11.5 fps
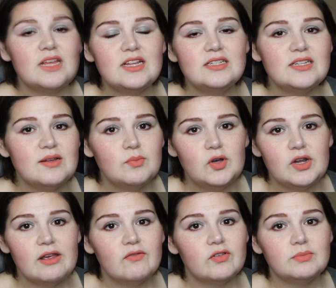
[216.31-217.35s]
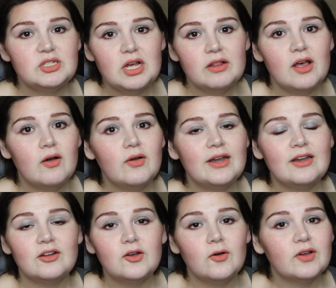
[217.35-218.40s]
instant pudding from Jell-O and
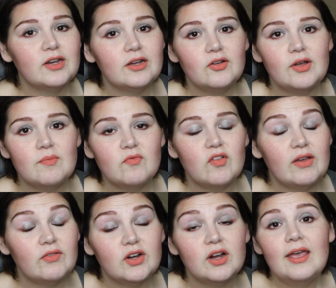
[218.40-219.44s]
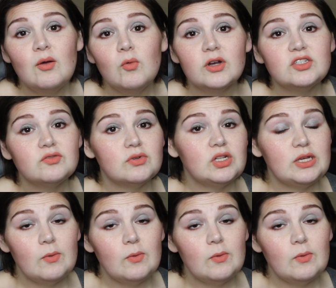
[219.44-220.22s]
the coconut cream flavor. It works really